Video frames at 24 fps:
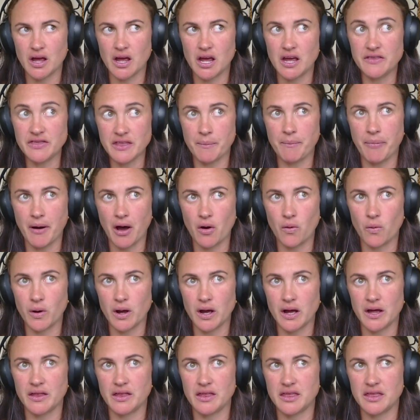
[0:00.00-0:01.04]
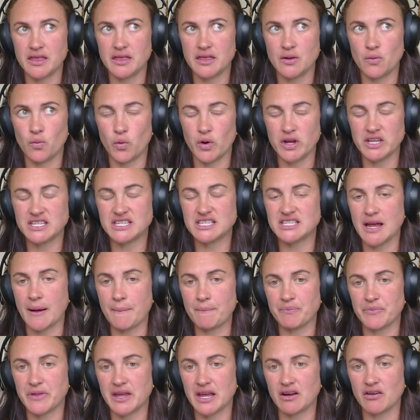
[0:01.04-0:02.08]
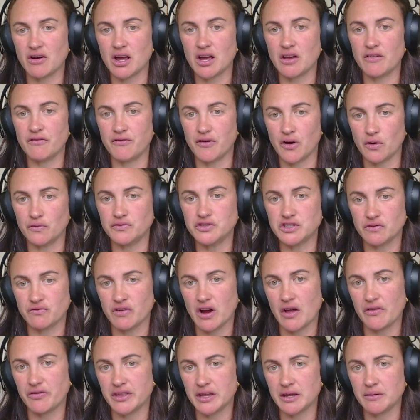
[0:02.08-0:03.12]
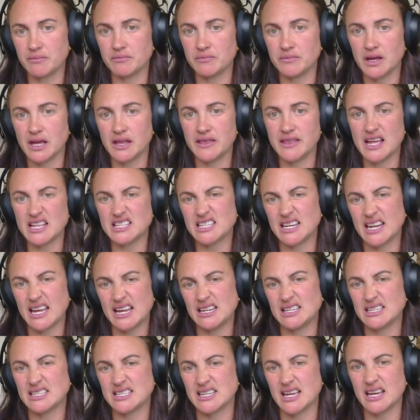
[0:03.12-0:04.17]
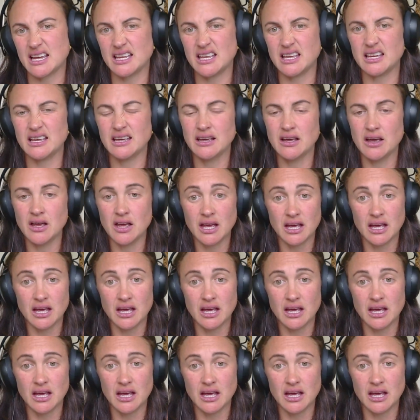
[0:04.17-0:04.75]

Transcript: in the Poa where something evolves around them, and that's Leila Sae,